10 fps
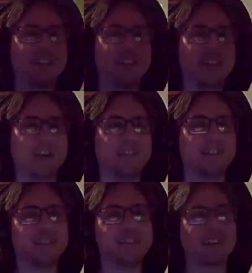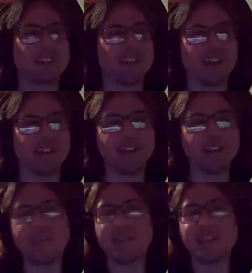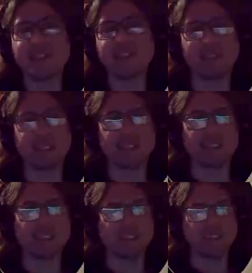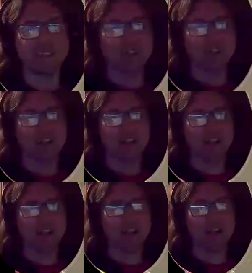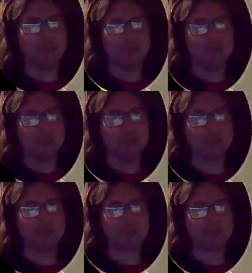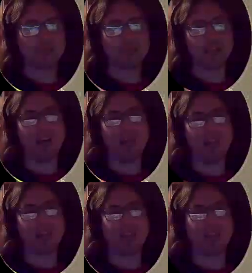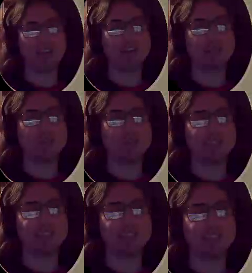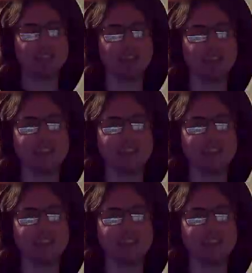And, you know, I don't know what the stall does. I mean, the Tyrona's box gives us a lot of